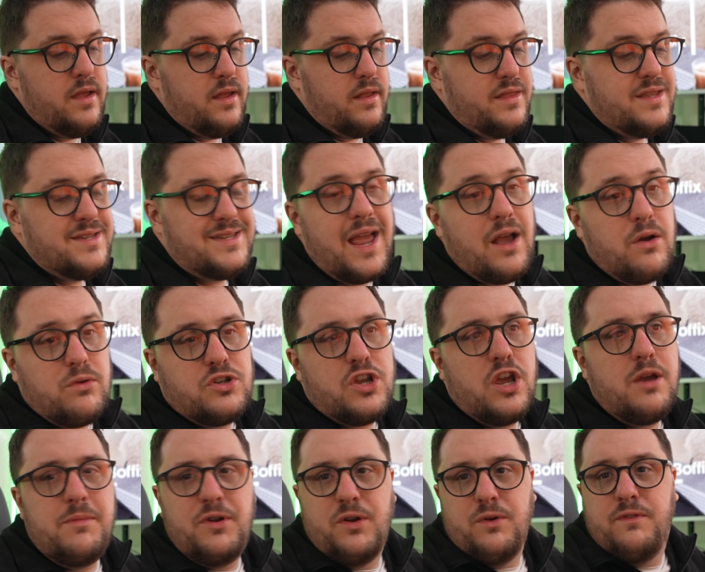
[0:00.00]
The Zettle
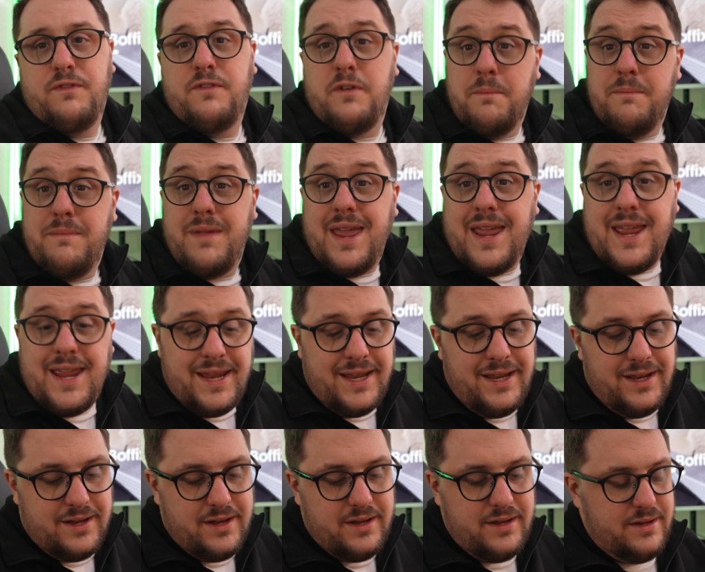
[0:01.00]
terminal, for
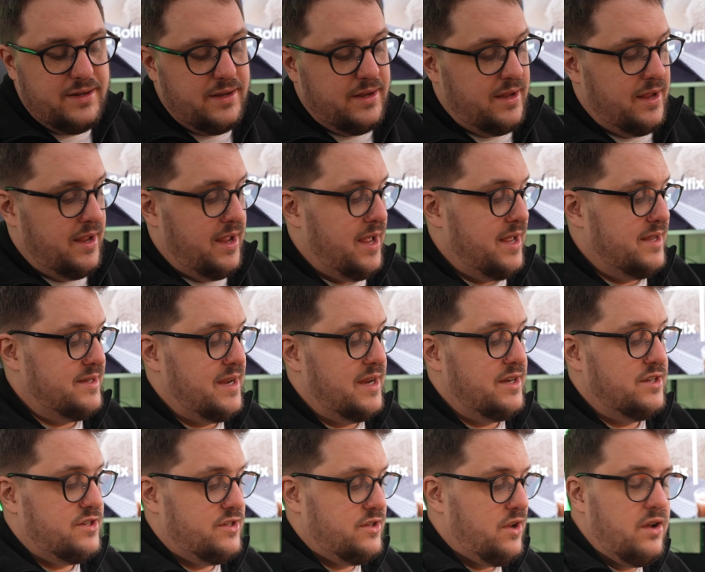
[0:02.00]
me, as a
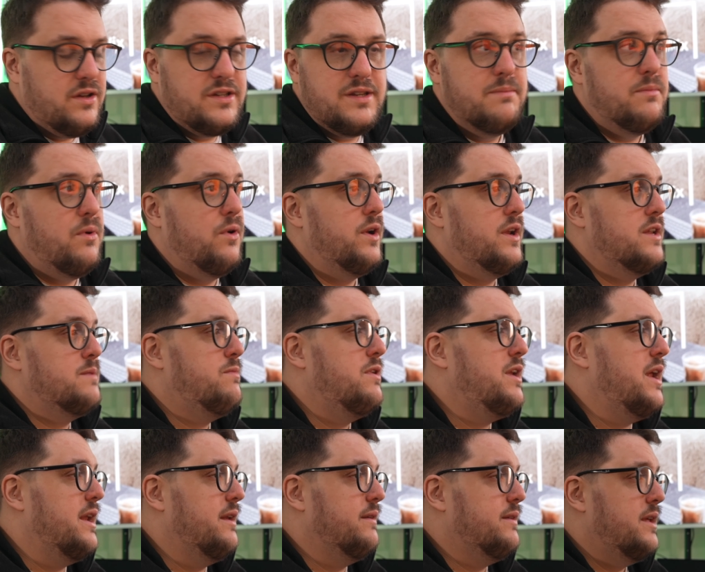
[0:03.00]
starting point, is
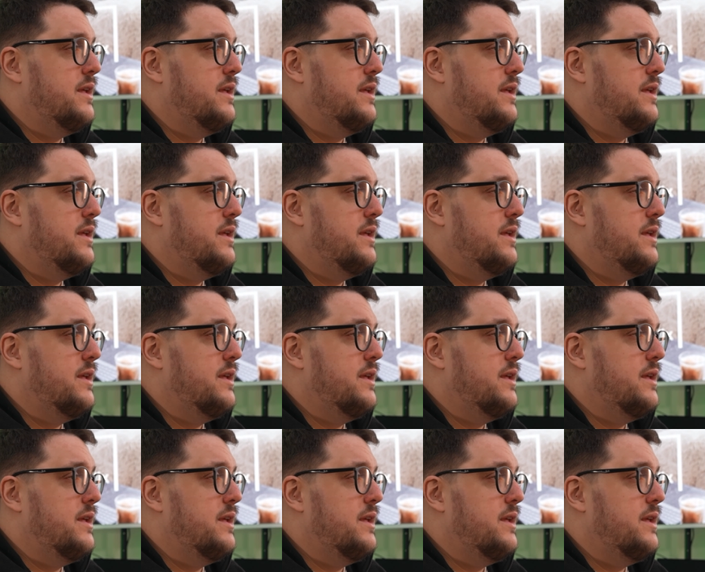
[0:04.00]
brilliant.